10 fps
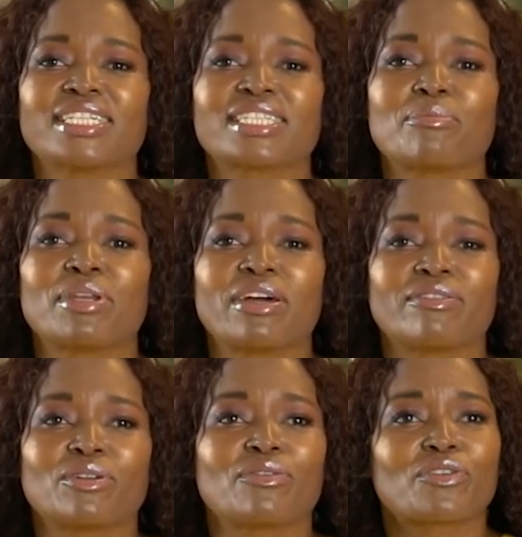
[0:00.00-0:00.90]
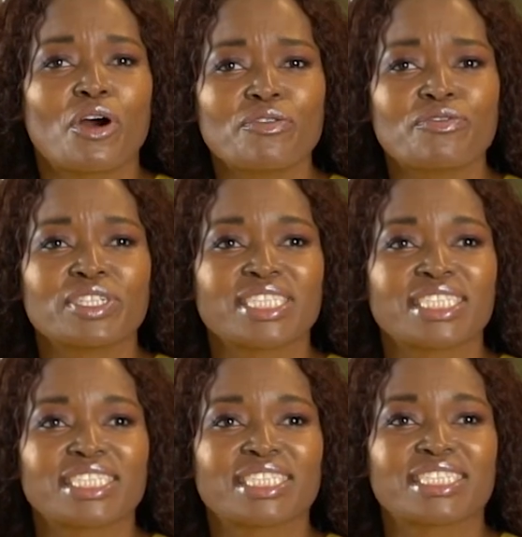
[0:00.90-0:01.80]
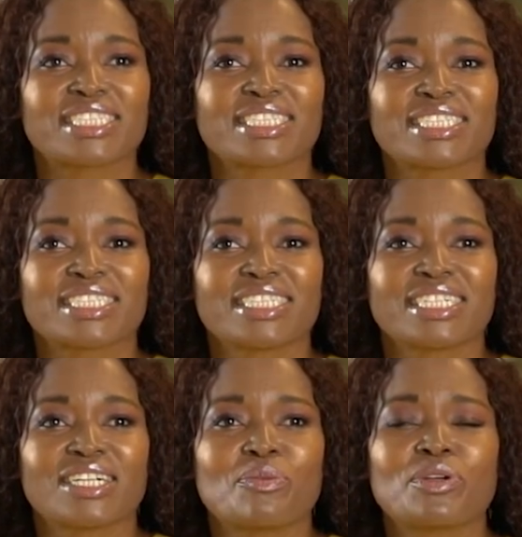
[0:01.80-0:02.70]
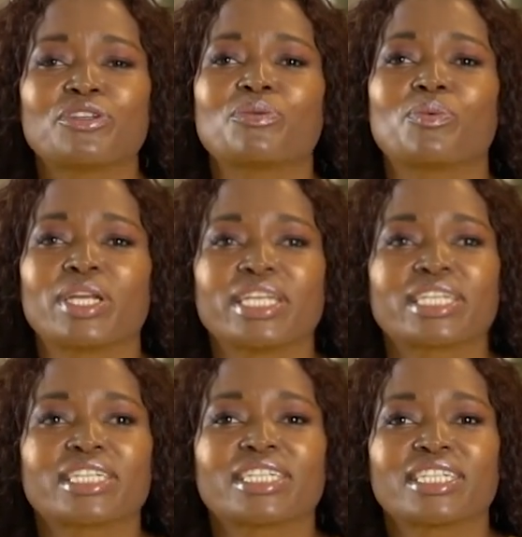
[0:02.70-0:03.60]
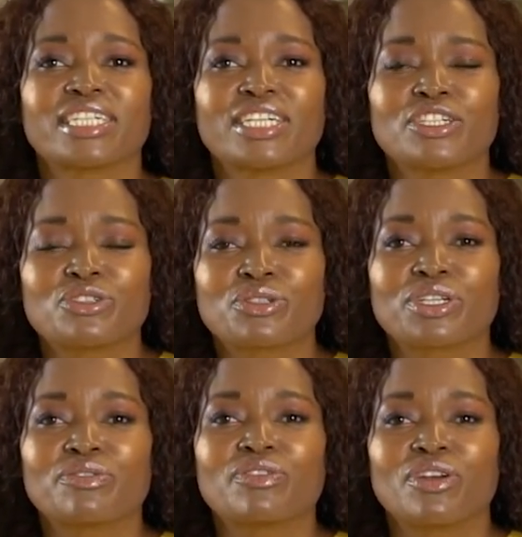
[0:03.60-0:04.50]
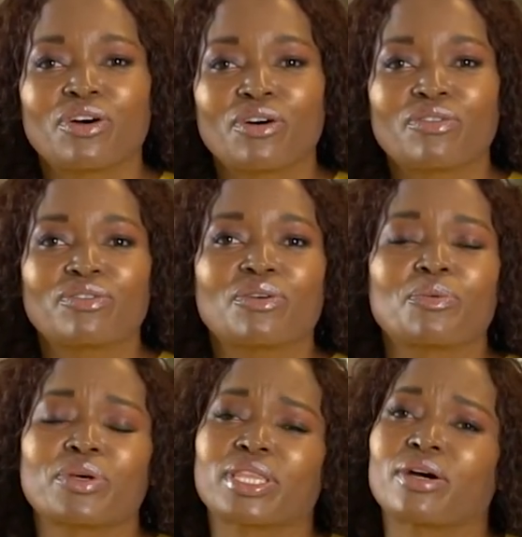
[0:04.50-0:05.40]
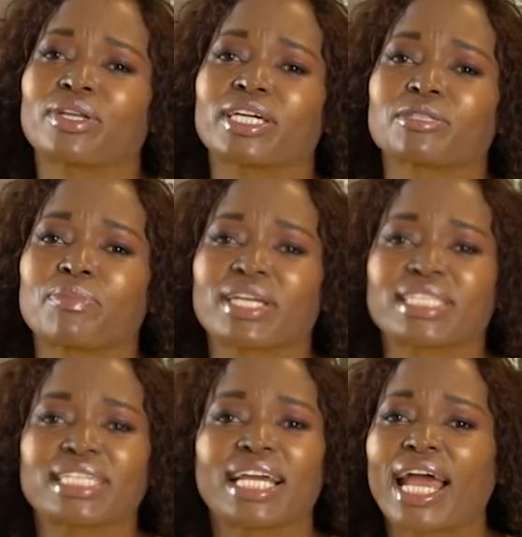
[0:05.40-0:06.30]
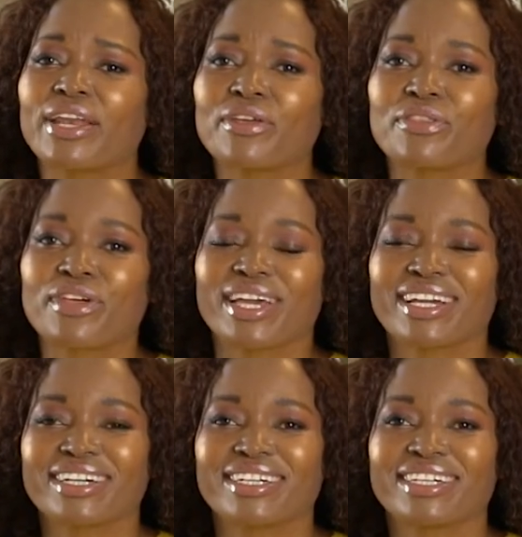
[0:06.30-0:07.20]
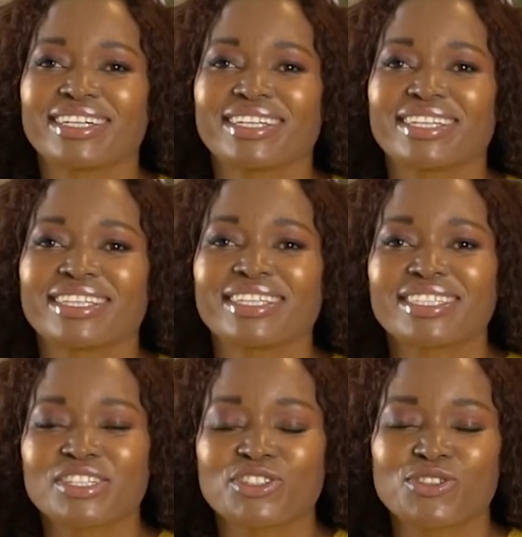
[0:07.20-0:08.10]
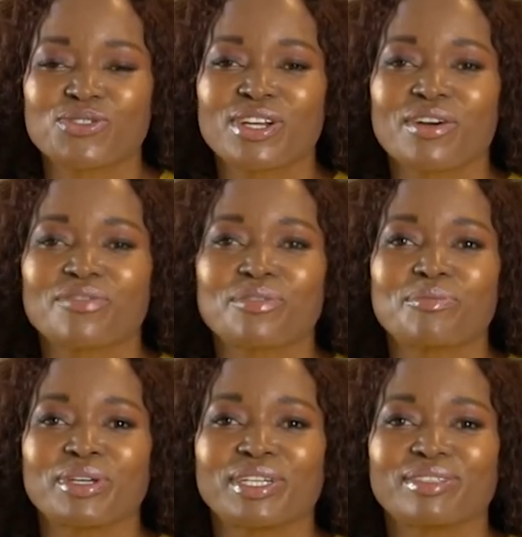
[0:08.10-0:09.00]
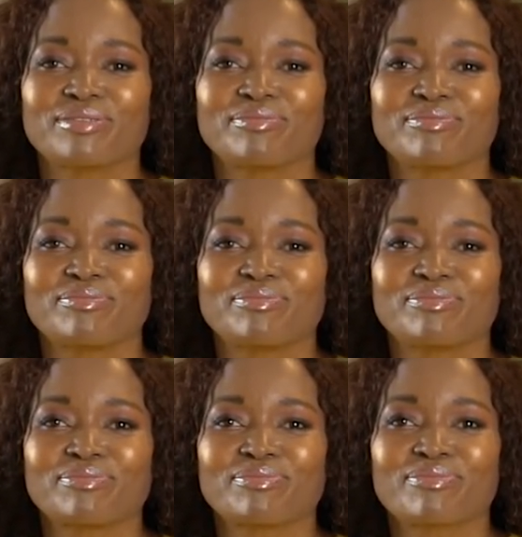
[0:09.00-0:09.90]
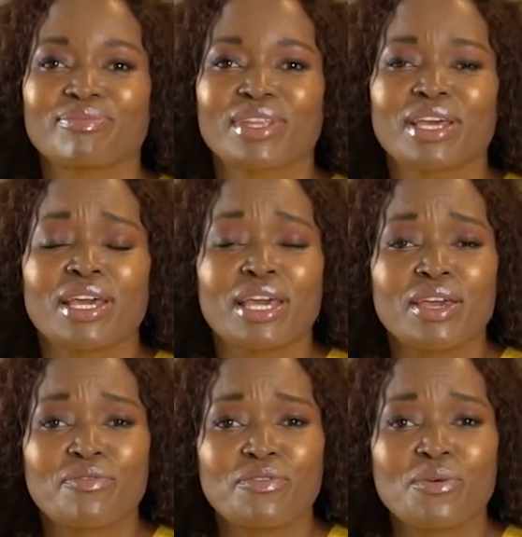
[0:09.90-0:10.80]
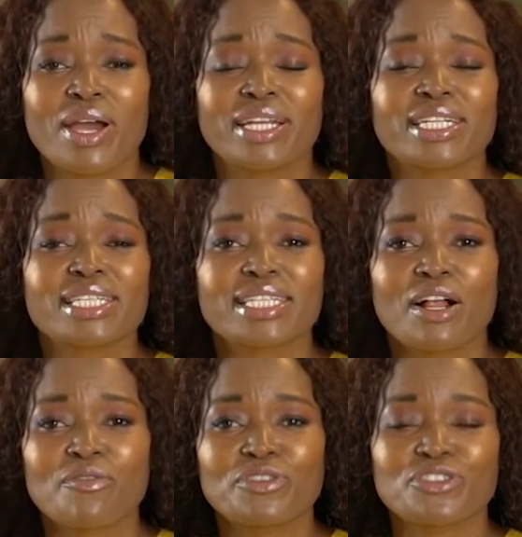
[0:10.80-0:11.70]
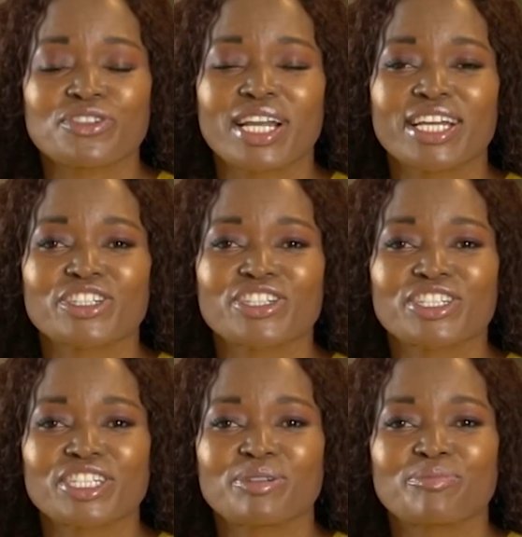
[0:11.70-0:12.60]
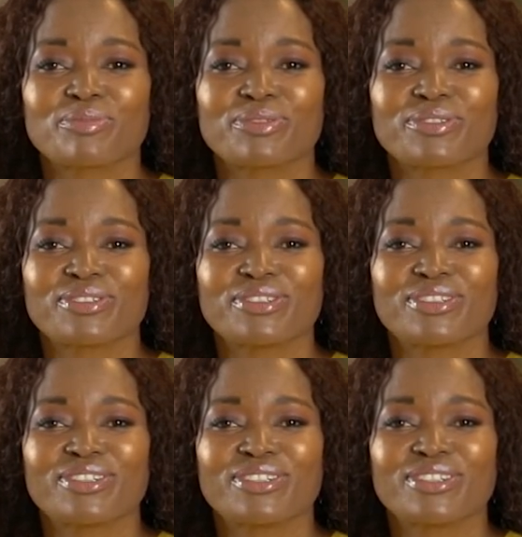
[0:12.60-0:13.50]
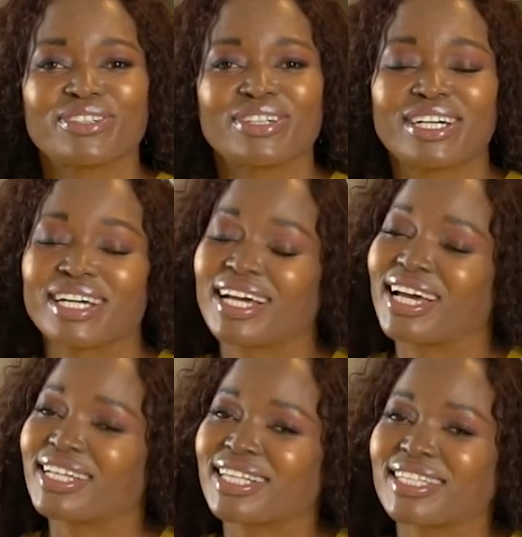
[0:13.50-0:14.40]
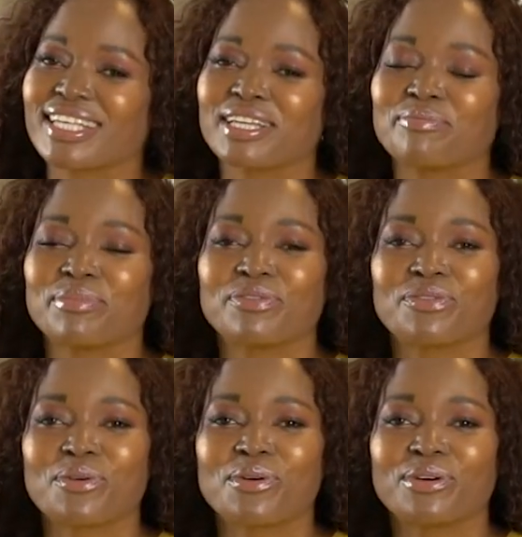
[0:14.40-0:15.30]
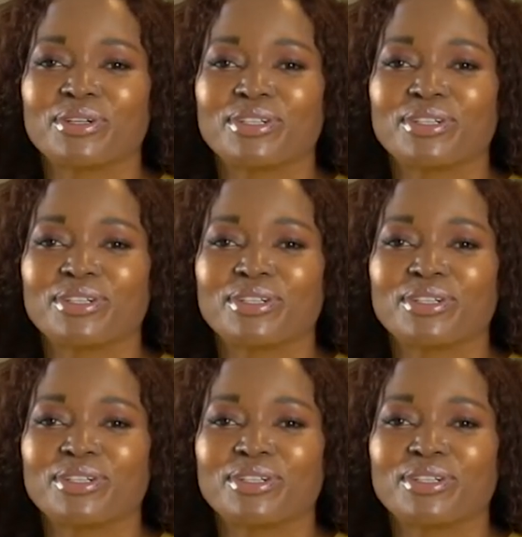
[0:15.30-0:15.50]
some level of confidence when you're willing to give love without expecting anything. This is true love for me. If you are in a selfish relationship, as I said before,